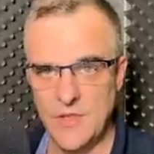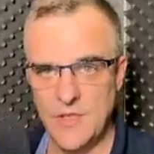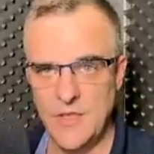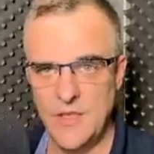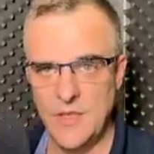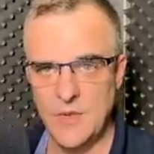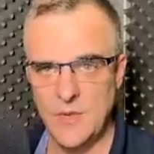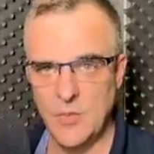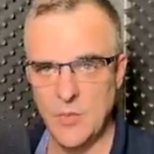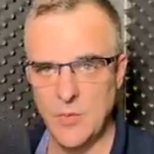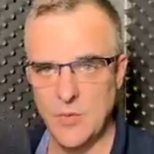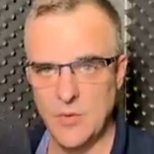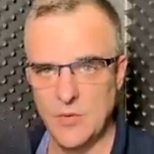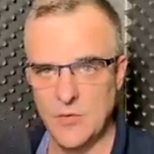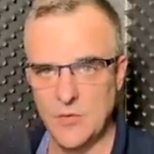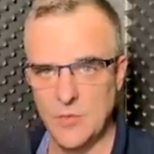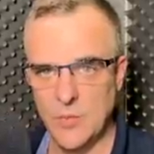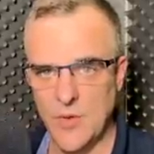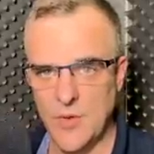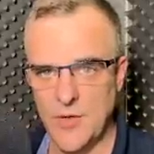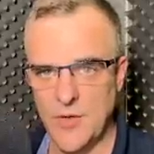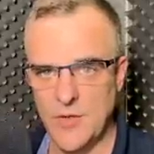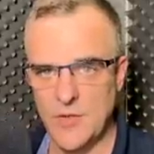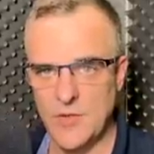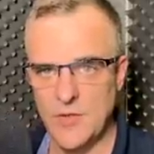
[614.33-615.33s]
equals
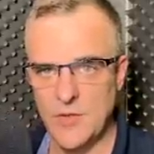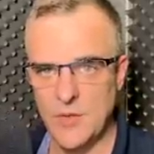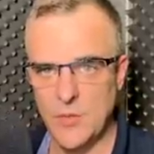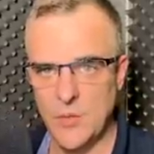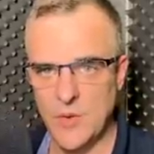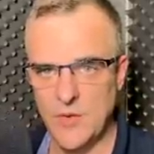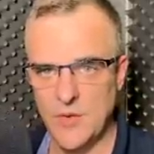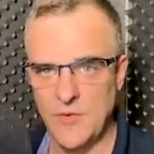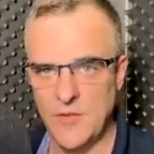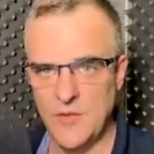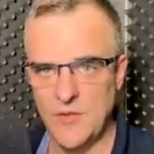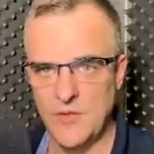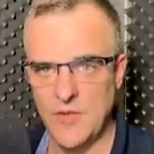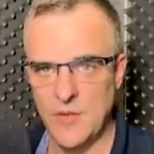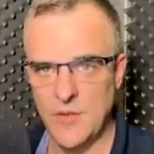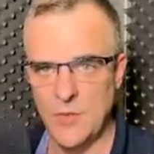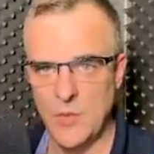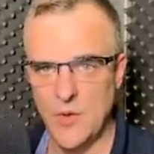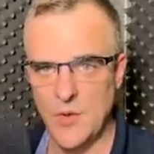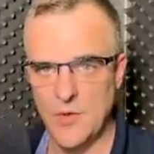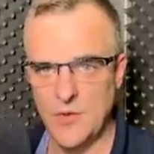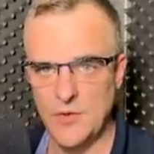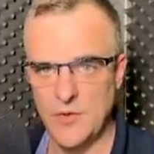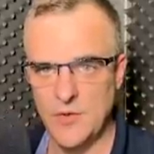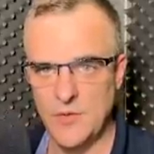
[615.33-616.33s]

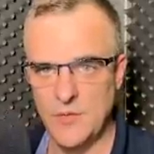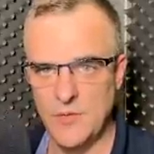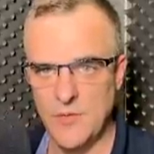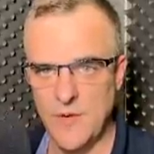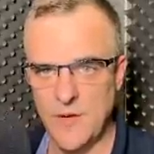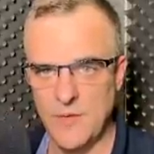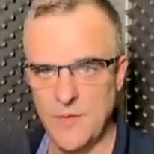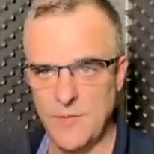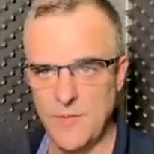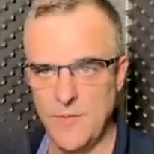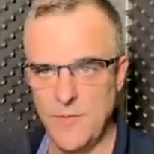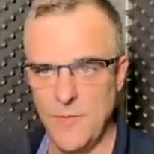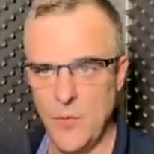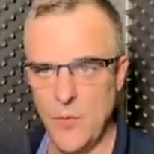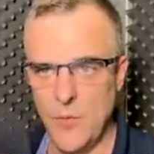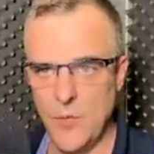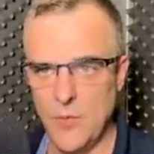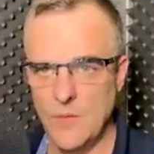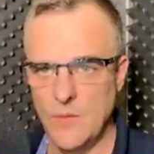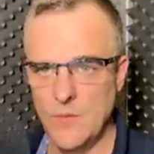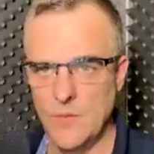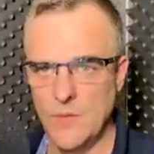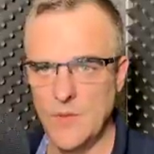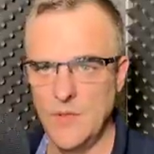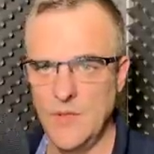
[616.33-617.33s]
192.168.1.254.
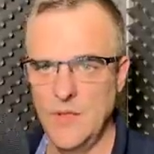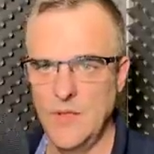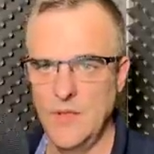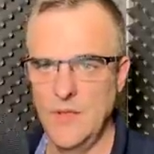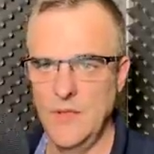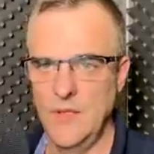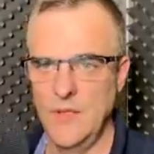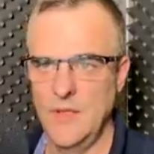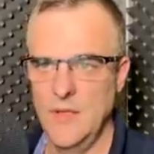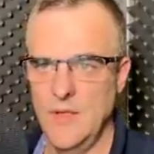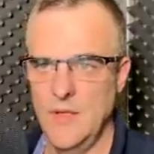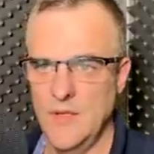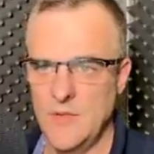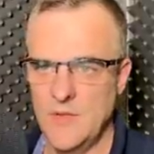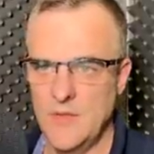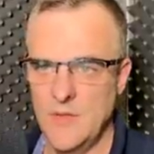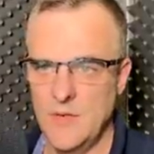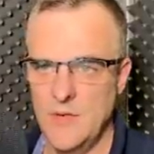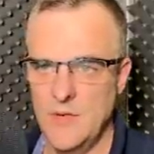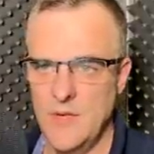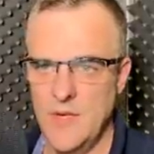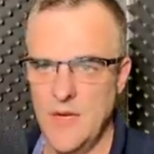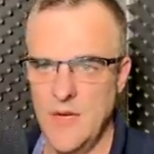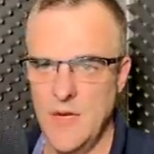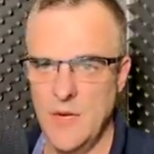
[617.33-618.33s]
So
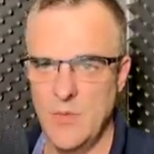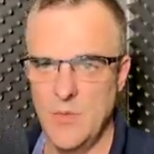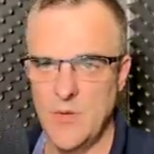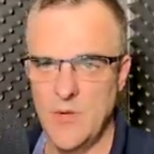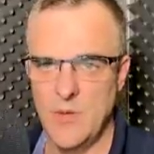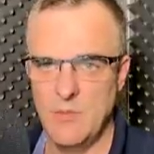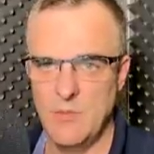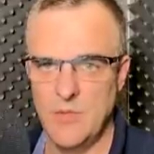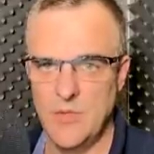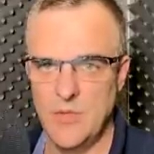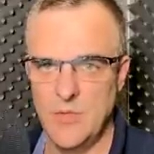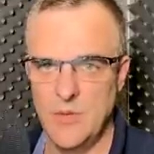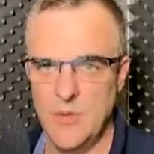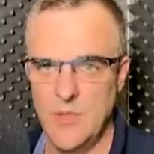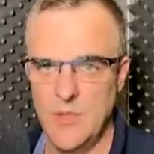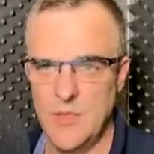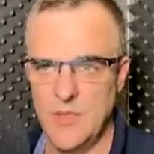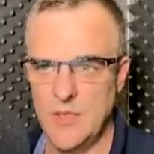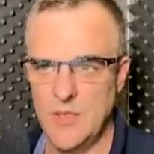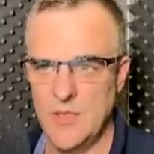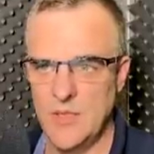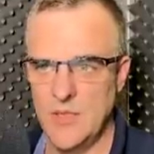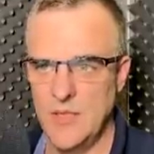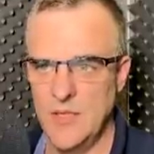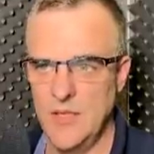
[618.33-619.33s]
now what I'm
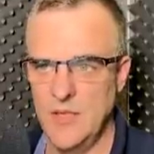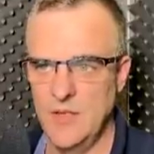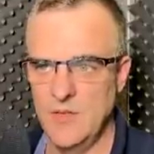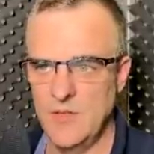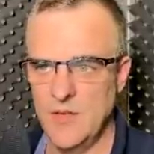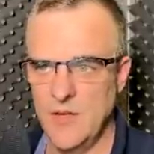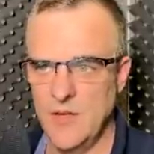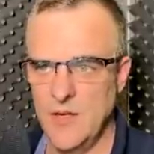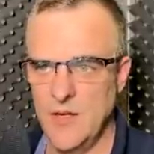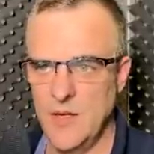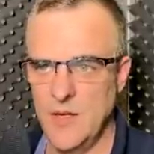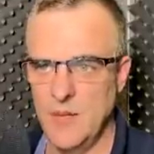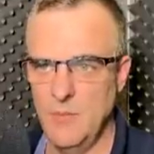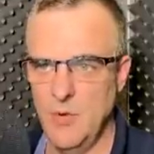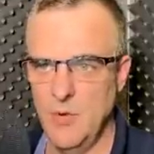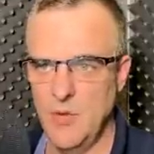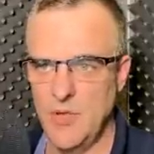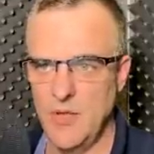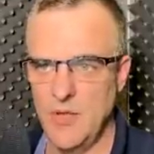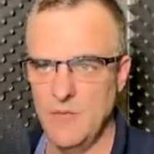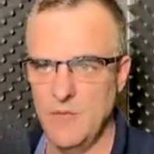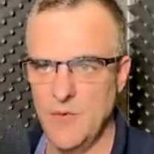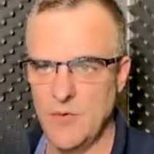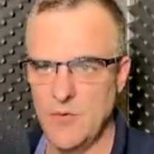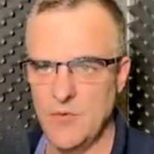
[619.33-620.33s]
doing is I'm
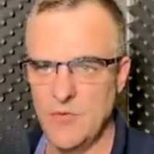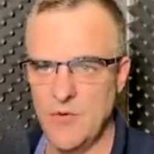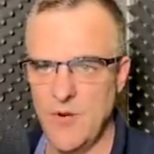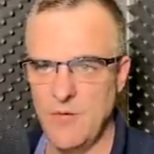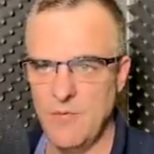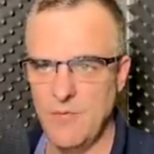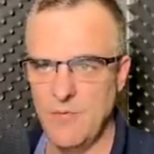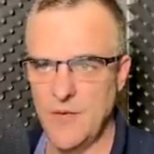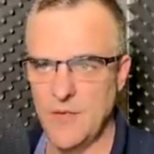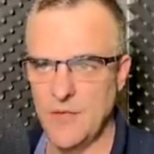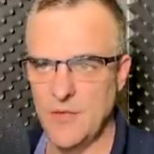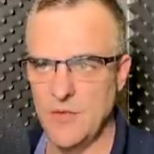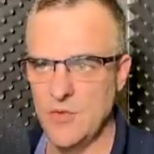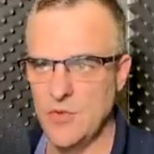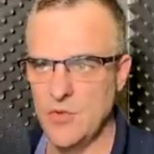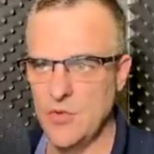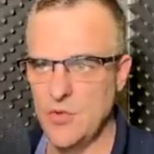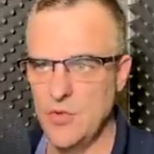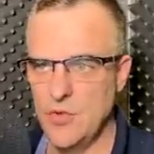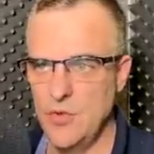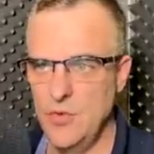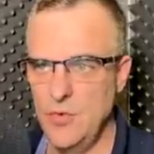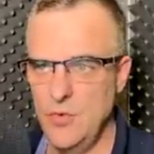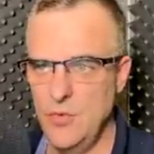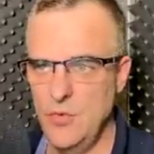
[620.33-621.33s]
looking for traffic
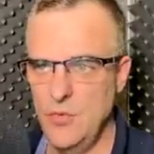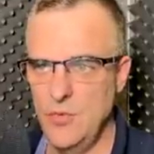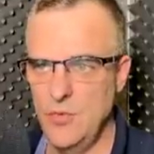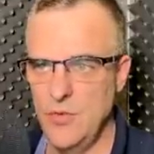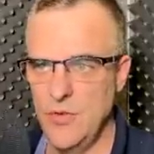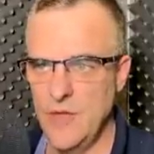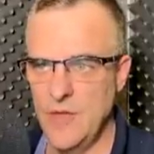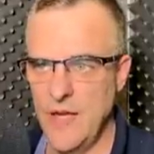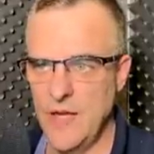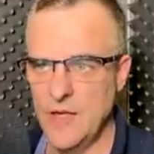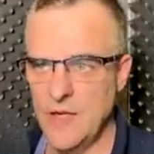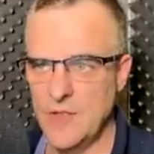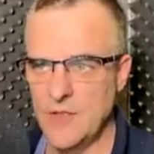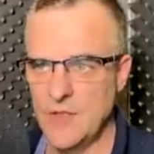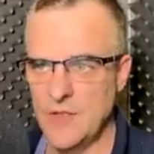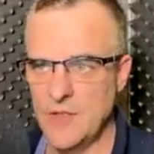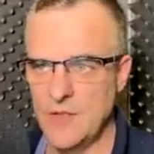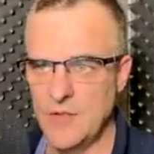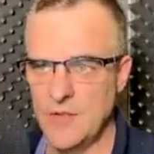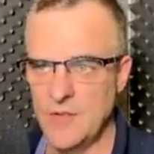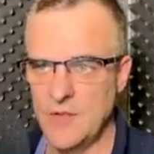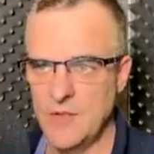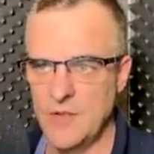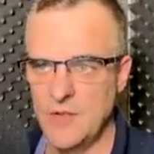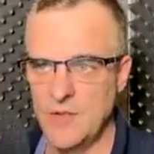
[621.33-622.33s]
to that
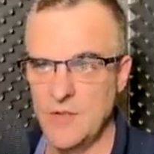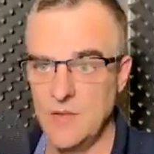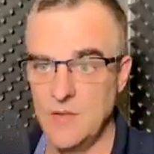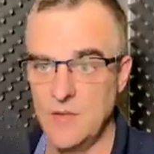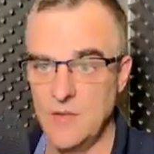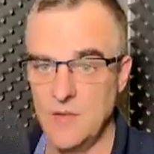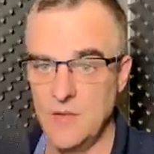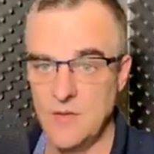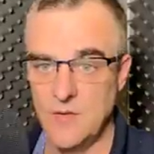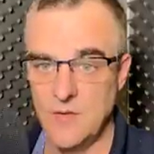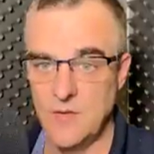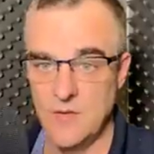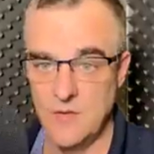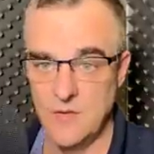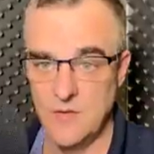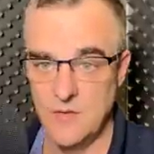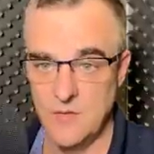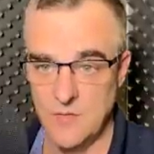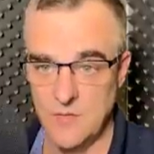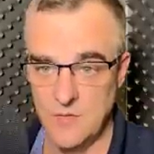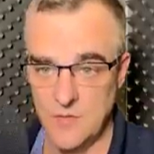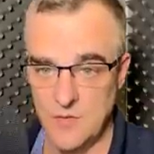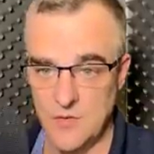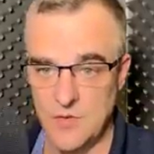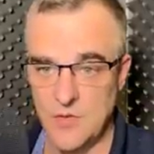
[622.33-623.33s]

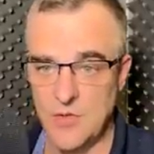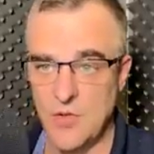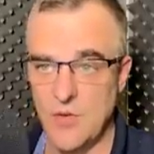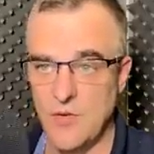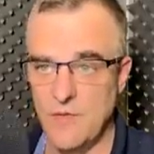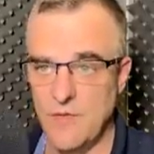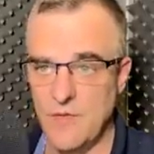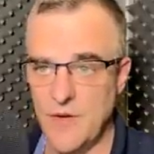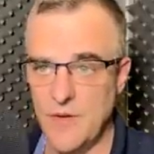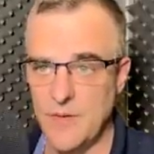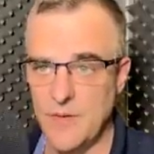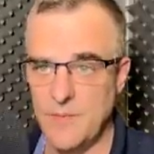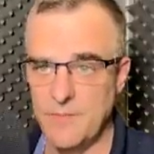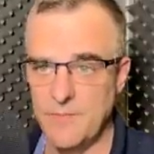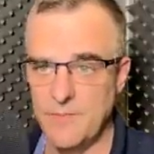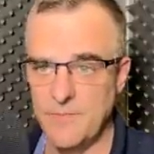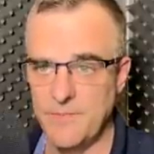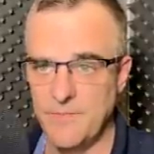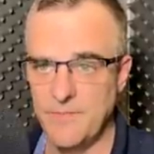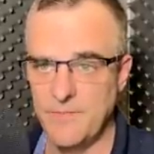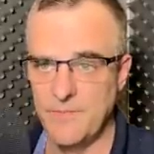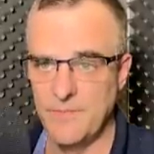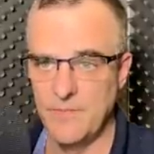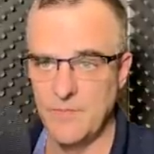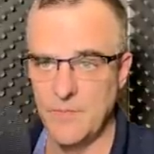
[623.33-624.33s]
server,
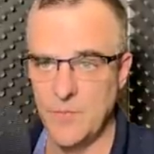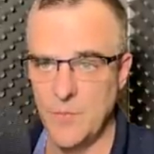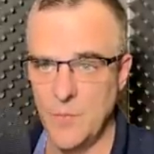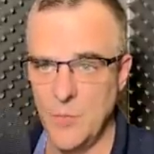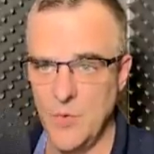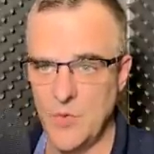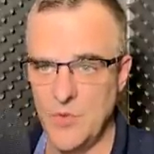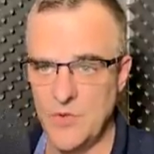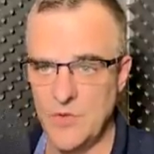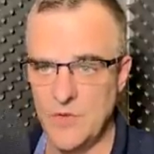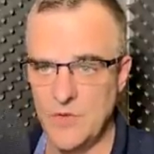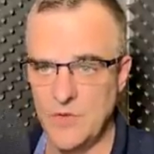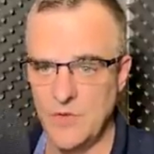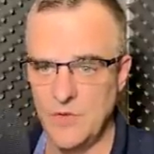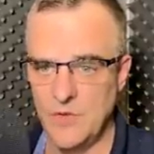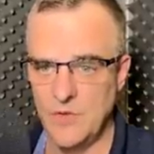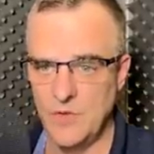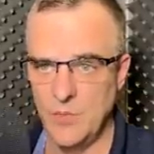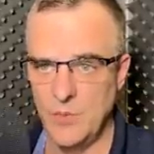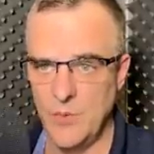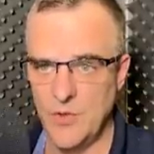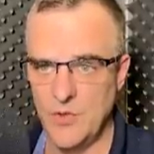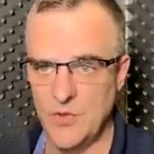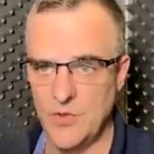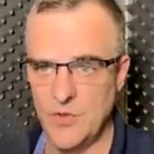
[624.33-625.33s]
which is the
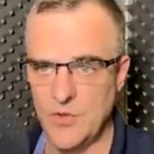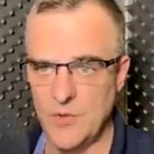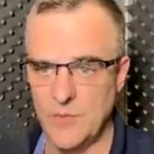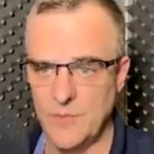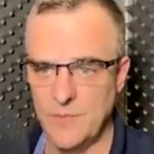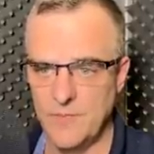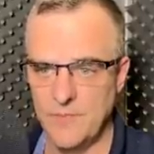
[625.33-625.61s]
switch.